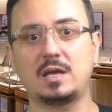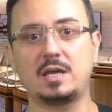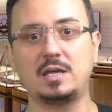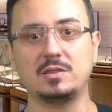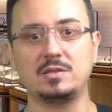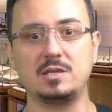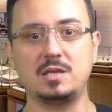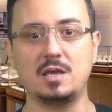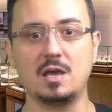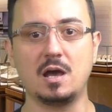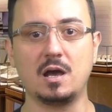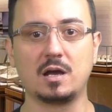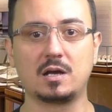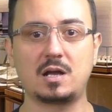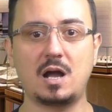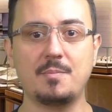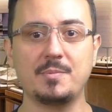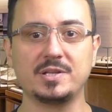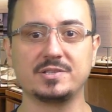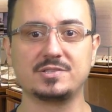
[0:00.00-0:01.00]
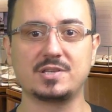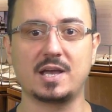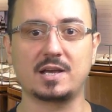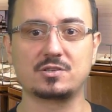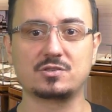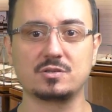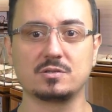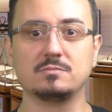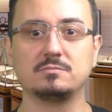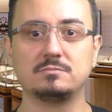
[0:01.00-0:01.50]
in the comment
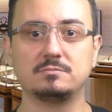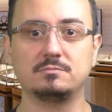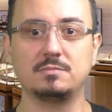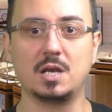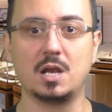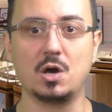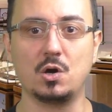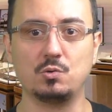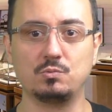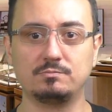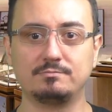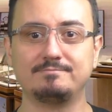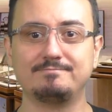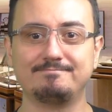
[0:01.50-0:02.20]
section below.